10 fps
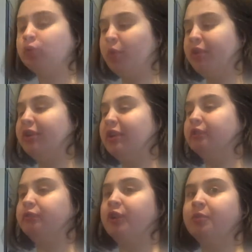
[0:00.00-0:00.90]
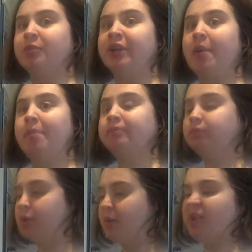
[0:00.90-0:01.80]
And we're going to let it firm up again.
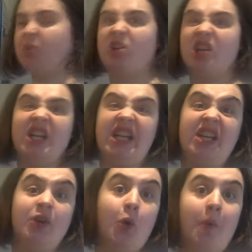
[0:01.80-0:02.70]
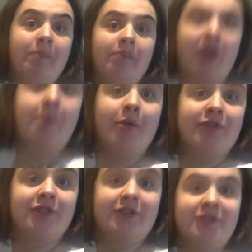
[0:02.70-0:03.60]
And then we're going to eat it all, like
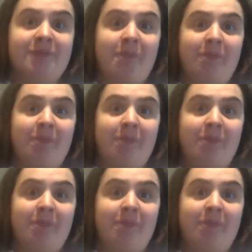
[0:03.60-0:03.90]
monsters.